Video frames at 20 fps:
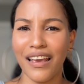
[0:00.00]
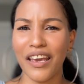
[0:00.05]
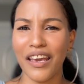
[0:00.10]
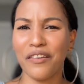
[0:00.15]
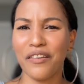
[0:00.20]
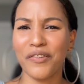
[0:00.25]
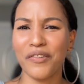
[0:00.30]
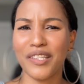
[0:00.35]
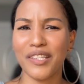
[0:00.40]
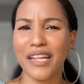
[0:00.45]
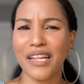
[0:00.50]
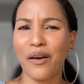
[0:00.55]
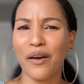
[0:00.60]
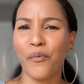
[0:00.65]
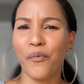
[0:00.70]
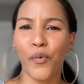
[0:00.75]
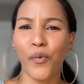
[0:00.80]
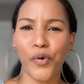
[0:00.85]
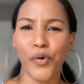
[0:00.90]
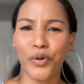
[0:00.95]
if it's like
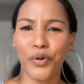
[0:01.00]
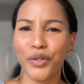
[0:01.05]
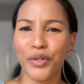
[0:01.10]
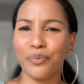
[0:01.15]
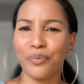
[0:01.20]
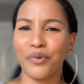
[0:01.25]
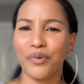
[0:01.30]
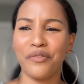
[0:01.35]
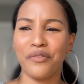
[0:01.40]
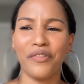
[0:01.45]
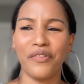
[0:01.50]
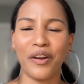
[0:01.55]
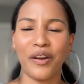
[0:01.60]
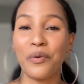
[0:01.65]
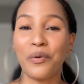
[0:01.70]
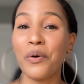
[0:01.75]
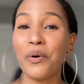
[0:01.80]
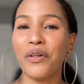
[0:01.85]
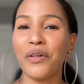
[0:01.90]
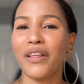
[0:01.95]
waterproof and
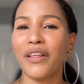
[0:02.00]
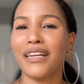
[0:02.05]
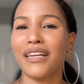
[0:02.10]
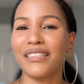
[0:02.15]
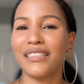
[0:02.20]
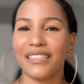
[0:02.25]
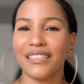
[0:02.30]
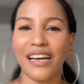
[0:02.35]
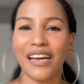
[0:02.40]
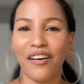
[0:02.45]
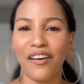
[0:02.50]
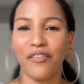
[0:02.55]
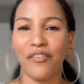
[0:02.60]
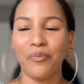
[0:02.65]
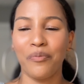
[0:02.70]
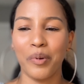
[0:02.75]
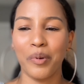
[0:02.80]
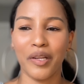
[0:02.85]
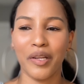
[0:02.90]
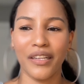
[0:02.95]
all that
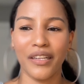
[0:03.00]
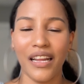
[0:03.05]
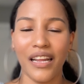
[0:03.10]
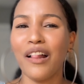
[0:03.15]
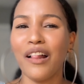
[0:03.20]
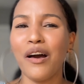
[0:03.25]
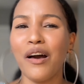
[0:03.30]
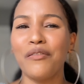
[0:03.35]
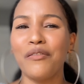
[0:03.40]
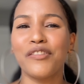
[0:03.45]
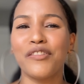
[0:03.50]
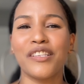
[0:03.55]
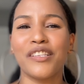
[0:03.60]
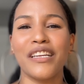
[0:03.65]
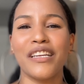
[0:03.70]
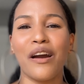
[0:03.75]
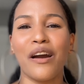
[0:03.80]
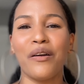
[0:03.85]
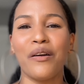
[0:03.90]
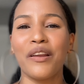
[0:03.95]
stuff, but I'll
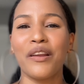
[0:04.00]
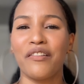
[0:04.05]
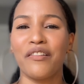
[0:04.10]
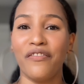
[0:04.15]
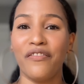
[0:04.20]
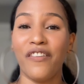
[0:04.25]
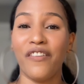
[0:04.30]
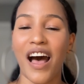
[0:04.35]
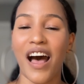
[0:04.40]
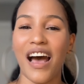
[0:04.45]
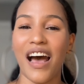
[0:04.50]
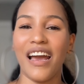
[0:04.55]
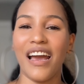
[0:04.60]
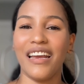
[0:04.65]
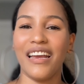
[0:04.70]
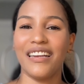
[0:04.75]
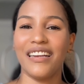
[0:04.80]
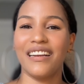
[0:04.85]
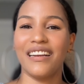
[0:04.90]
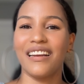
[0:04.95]
obviously only
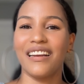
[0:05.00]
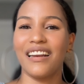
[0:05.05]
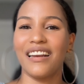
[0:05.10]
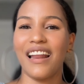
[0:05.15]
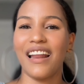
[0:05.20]
find